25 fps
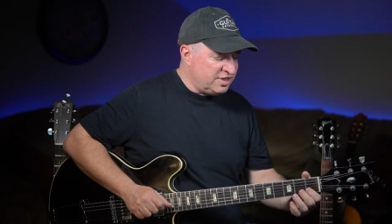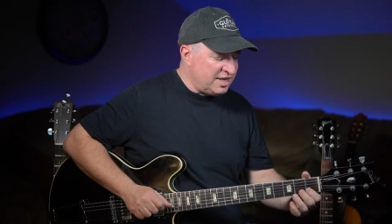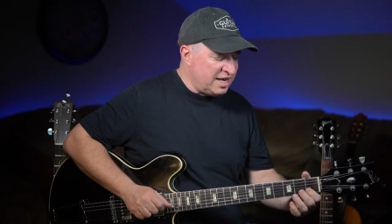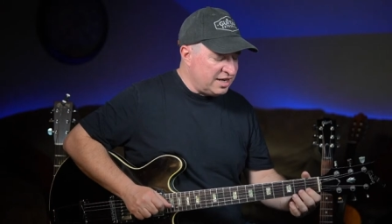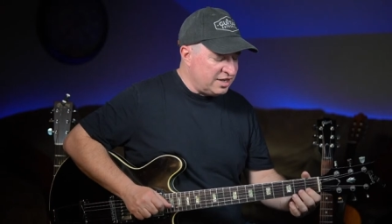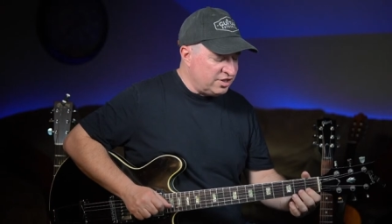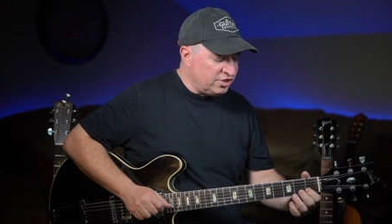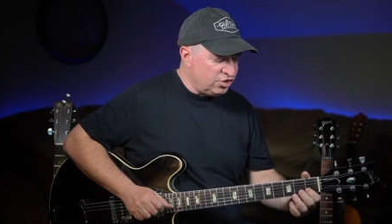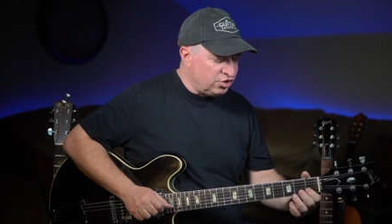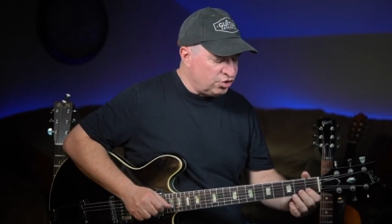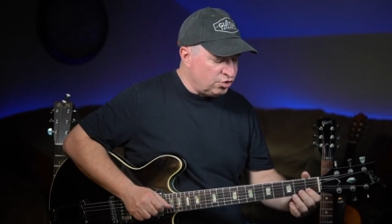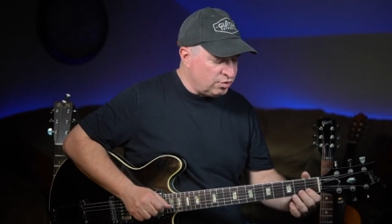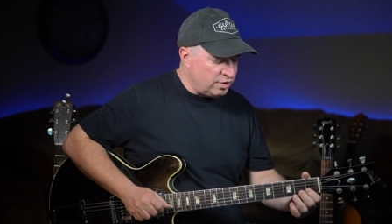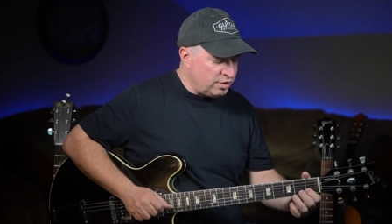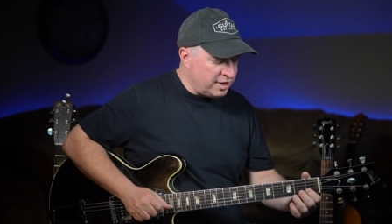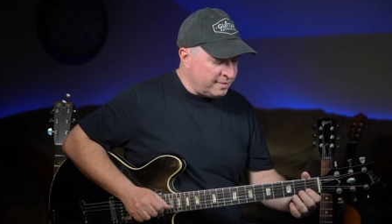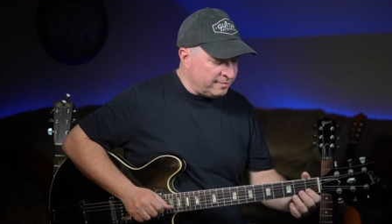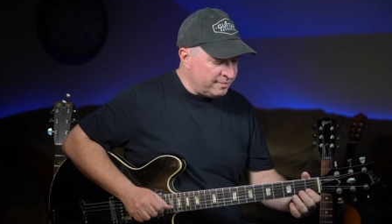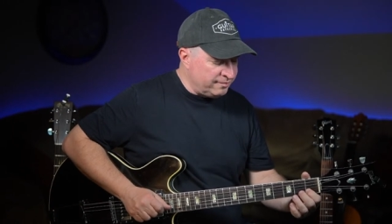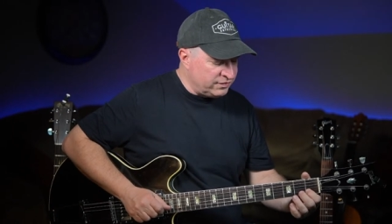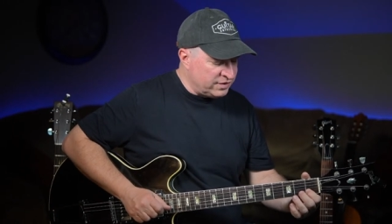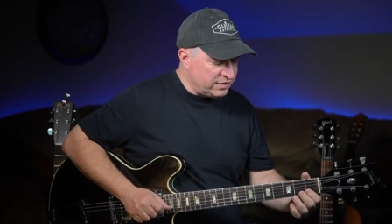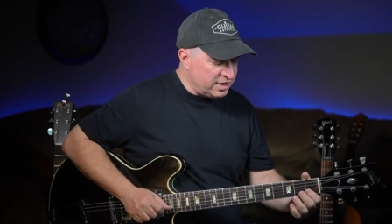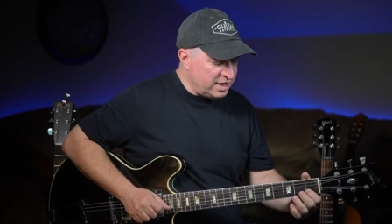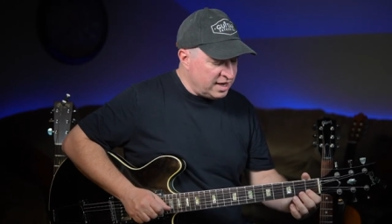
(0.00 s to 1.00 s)
second
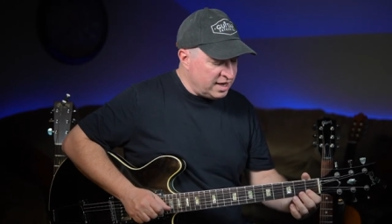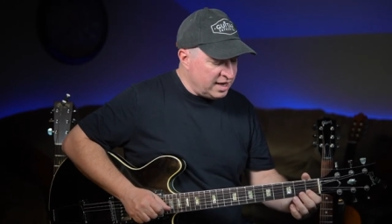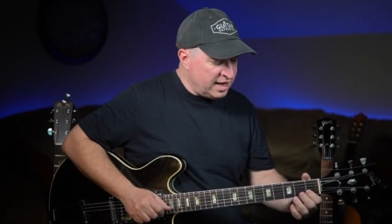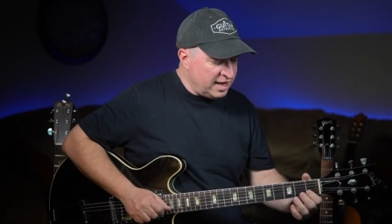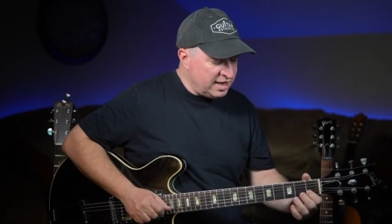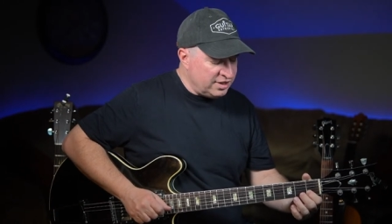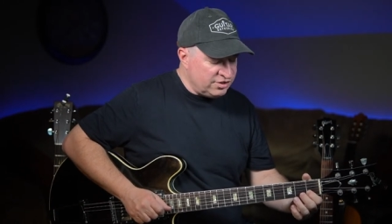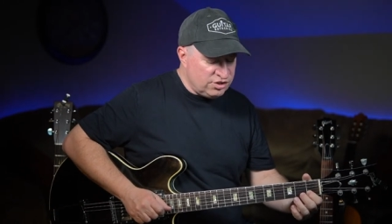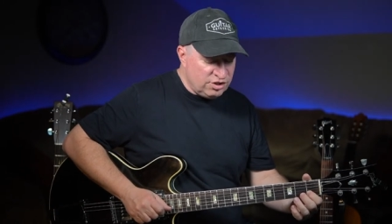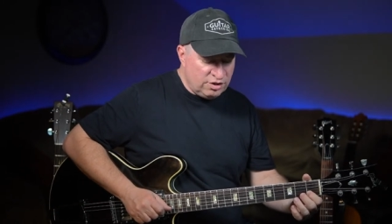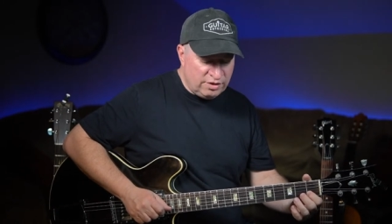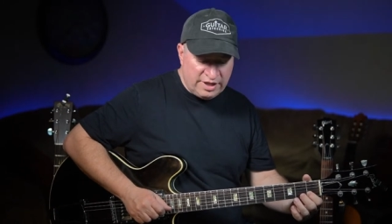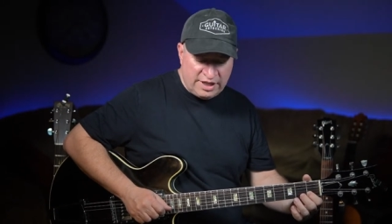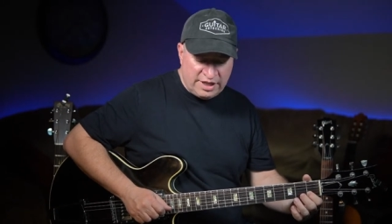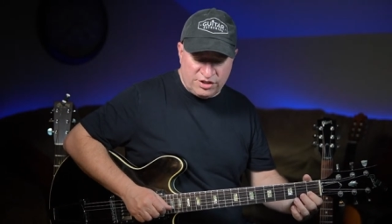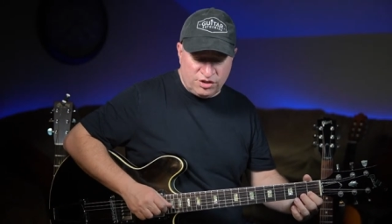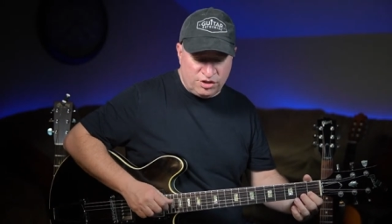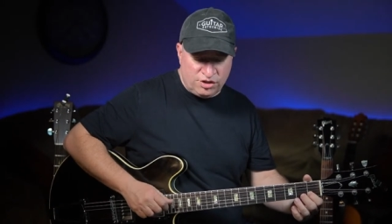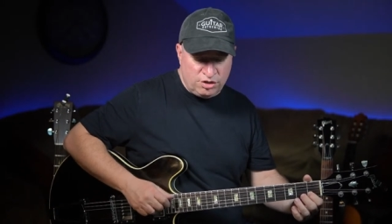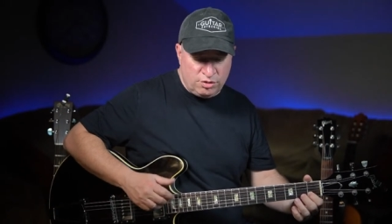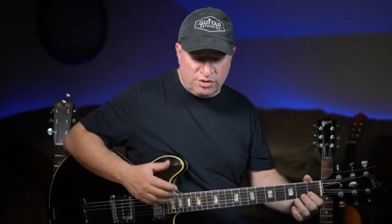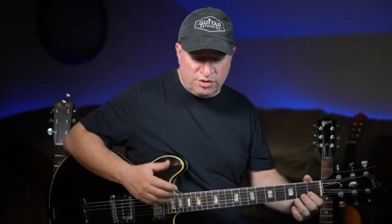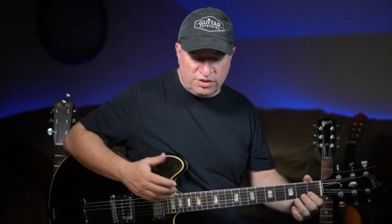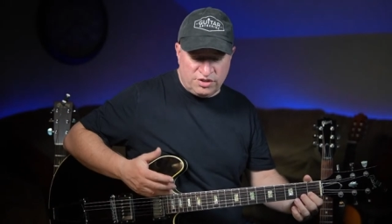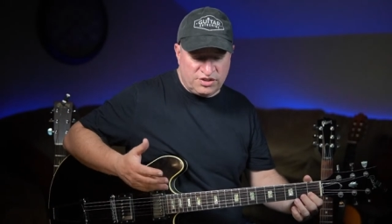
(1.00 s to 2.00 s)
string, and so
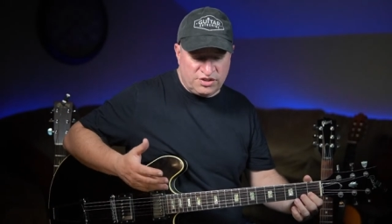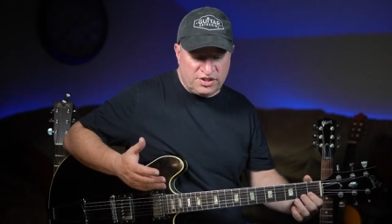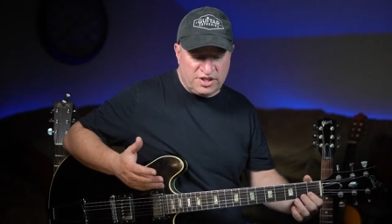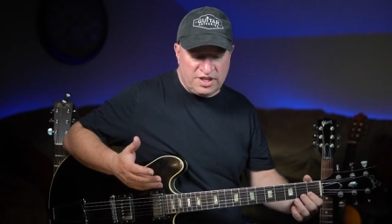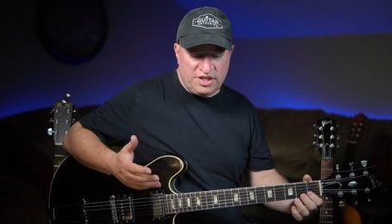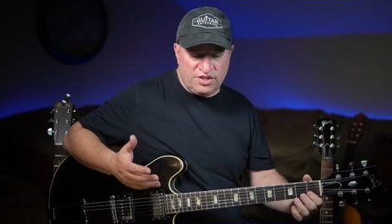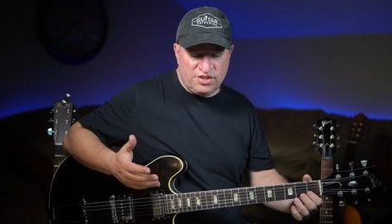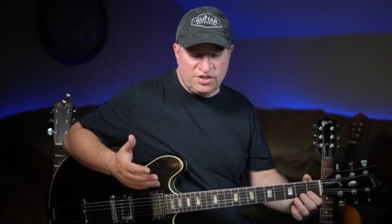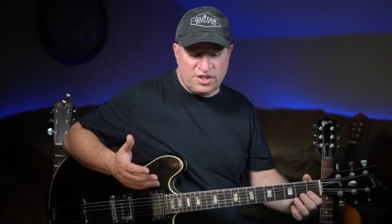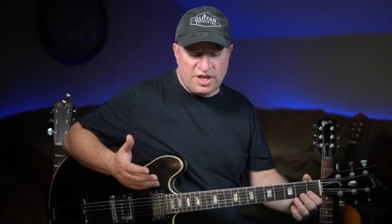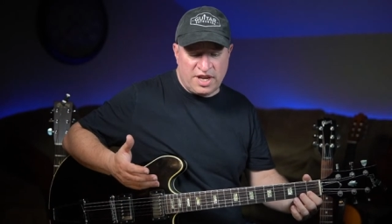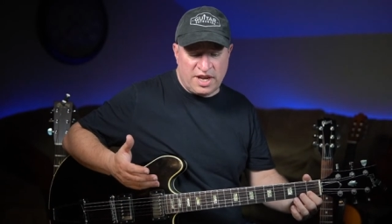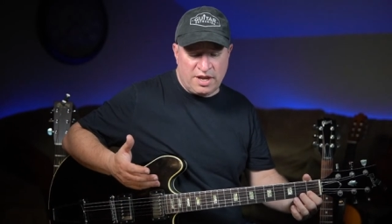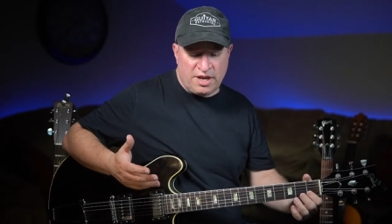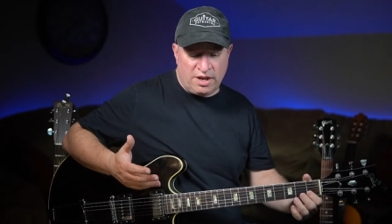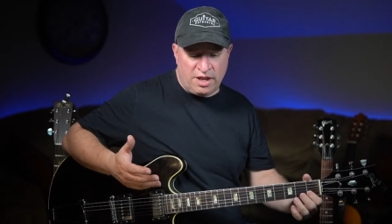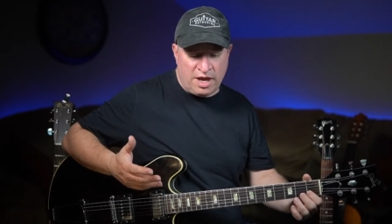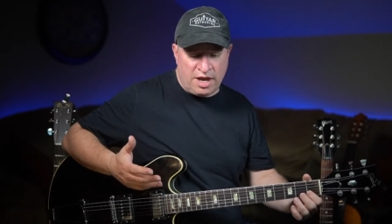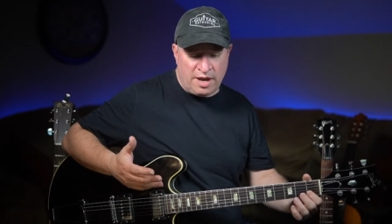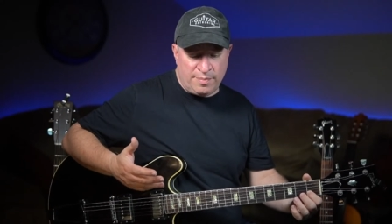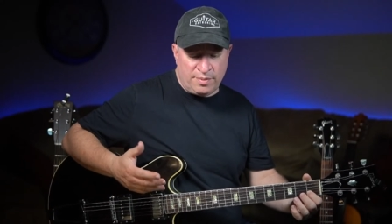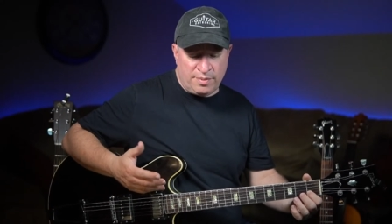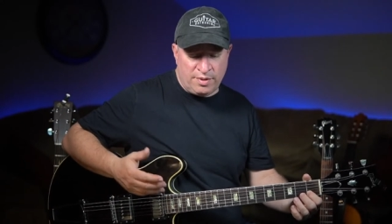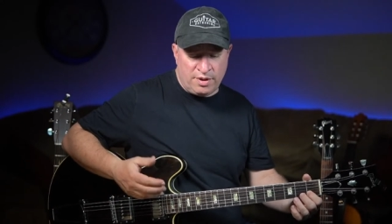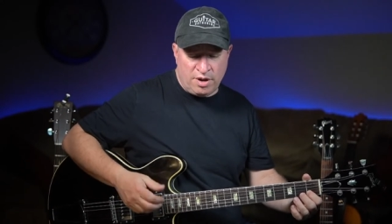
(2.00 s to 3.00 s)
let's do the C scale
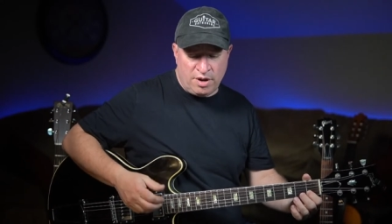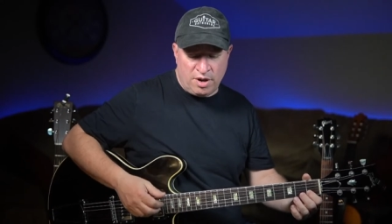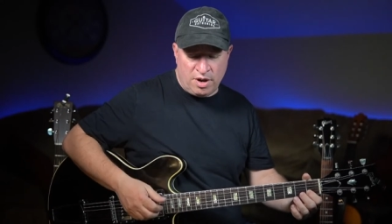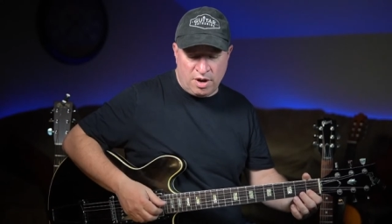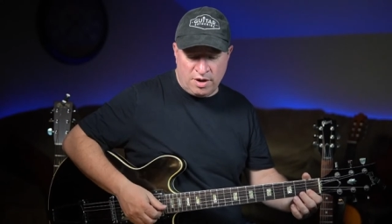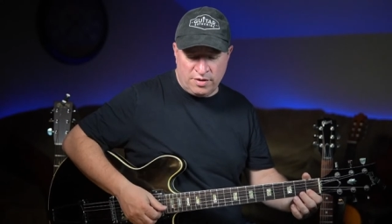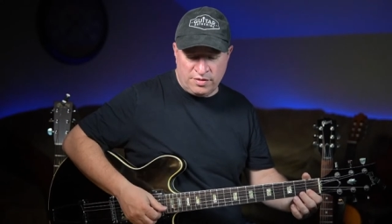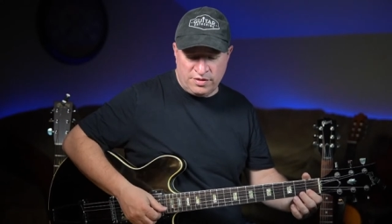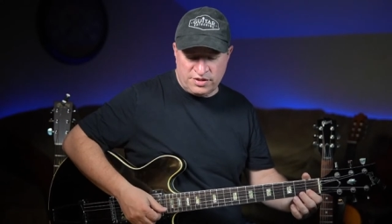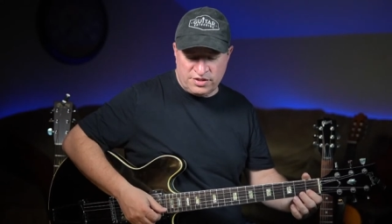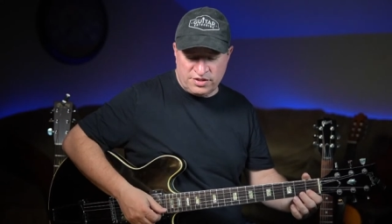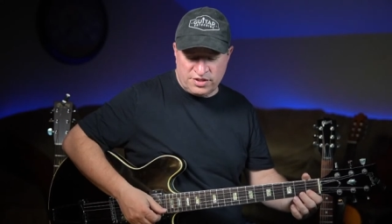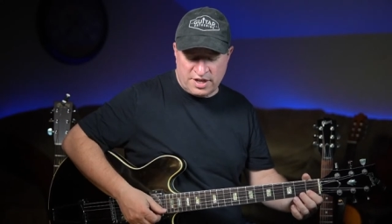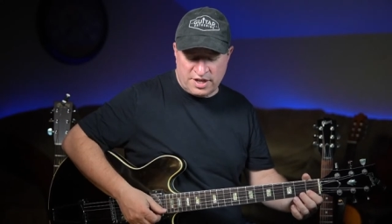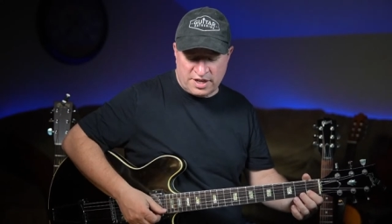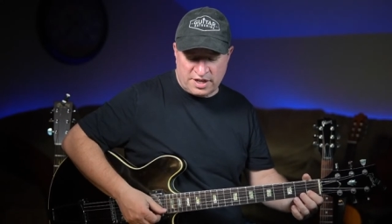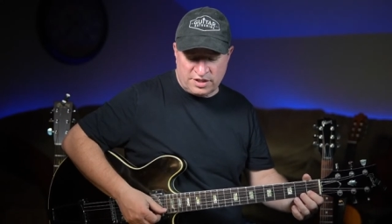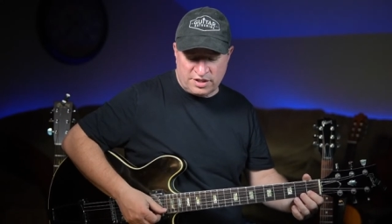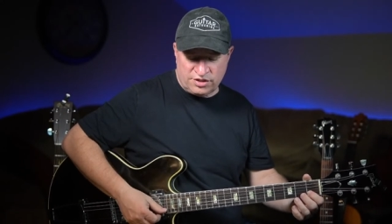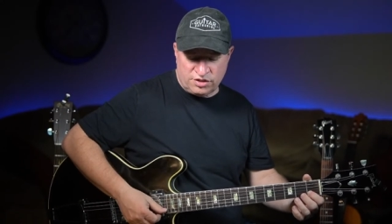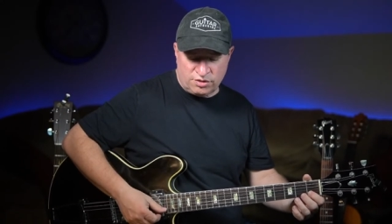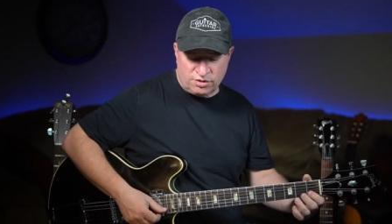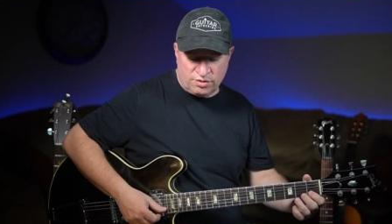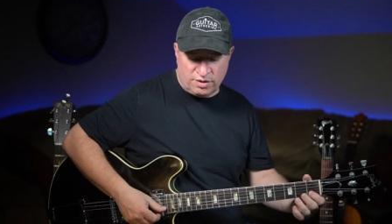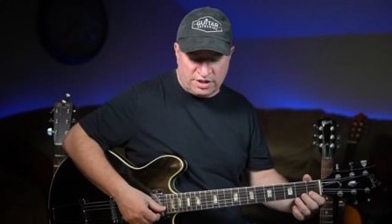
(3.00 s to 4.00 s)
up on the
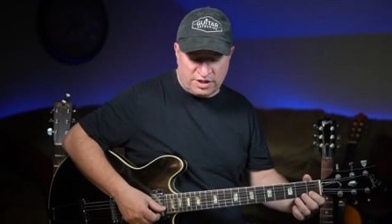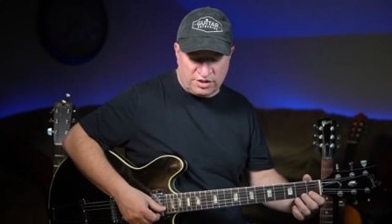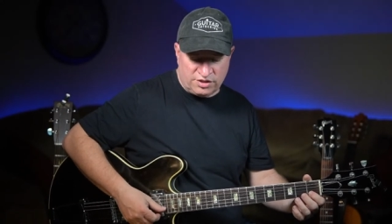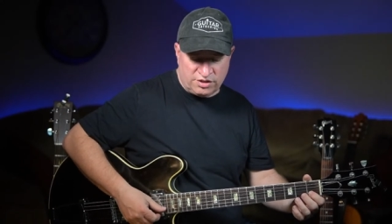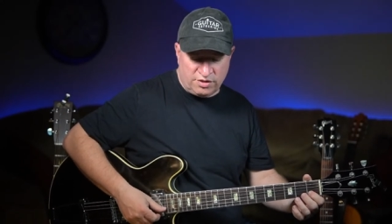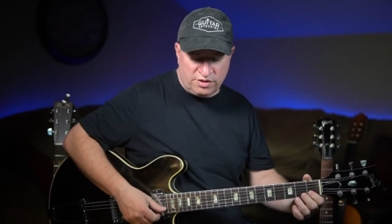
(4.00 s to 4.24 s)
second string.